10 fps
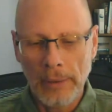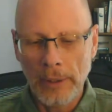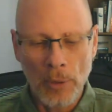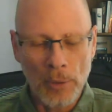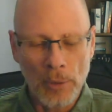
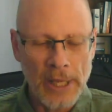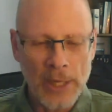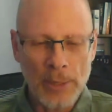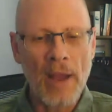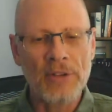a data
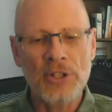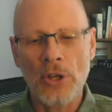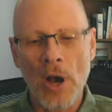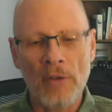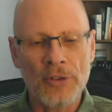
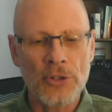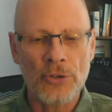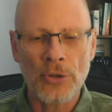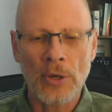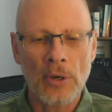privacy
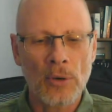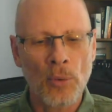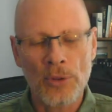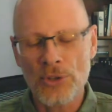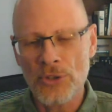officer
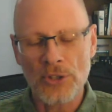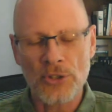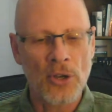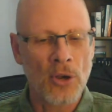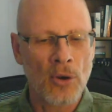or the
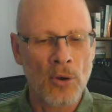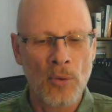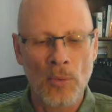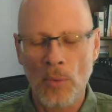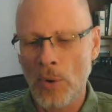
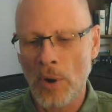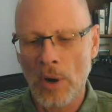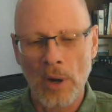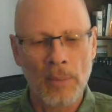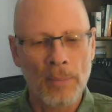CISO
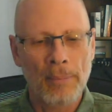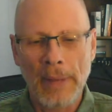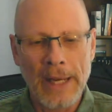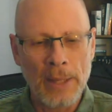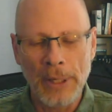or
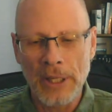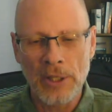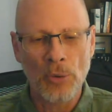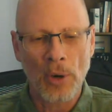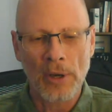anybody in
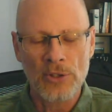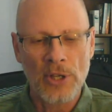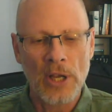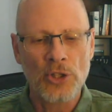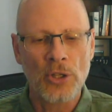the
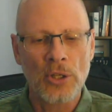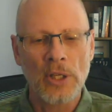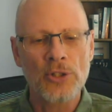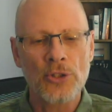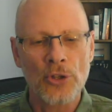organization
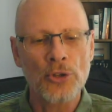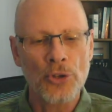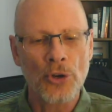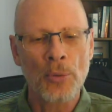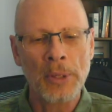needs to
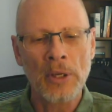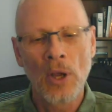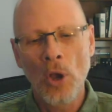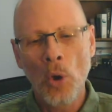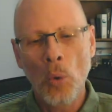determine
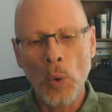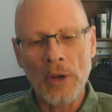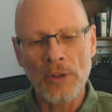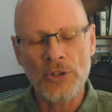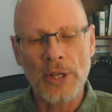
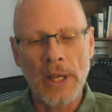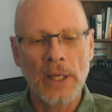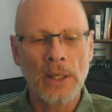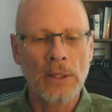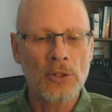where this
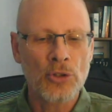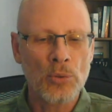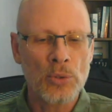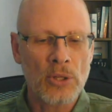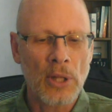data is,
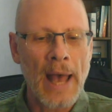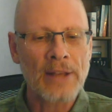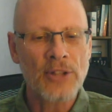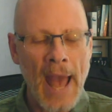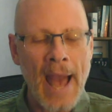who's
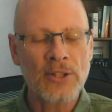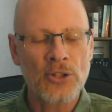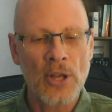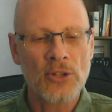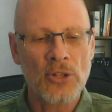last
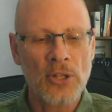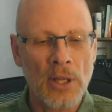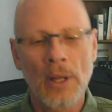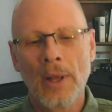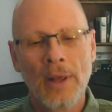accessed
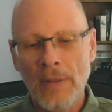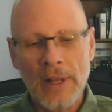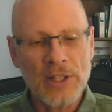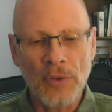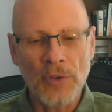it,
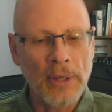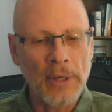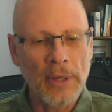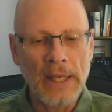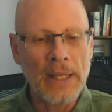that's very
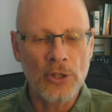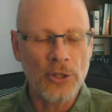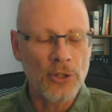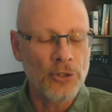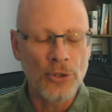easy to
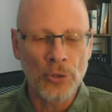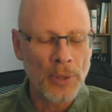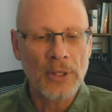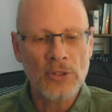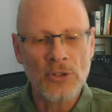do with
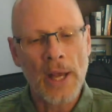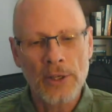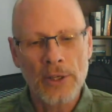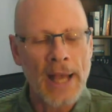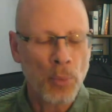inside a
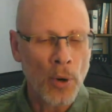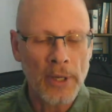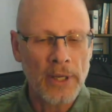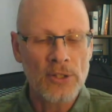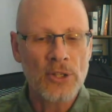
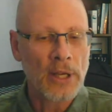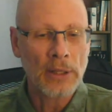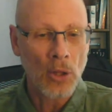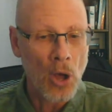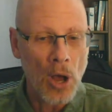dashboard and inside
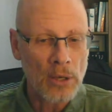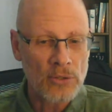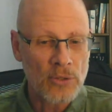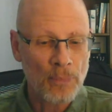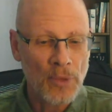
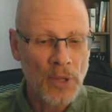logs.